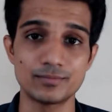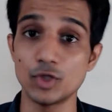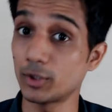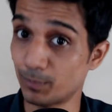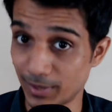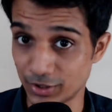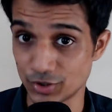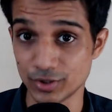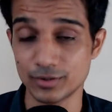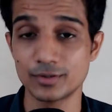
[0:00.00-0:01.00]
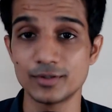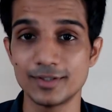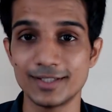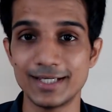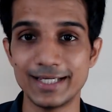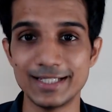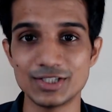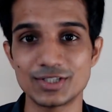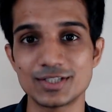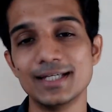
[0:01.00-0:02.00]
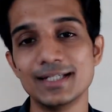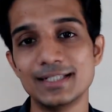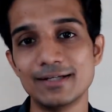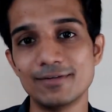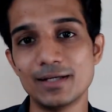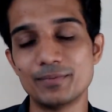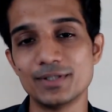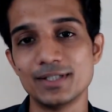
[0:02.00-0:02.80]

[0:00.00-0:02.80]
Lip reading: not pleasure, is developed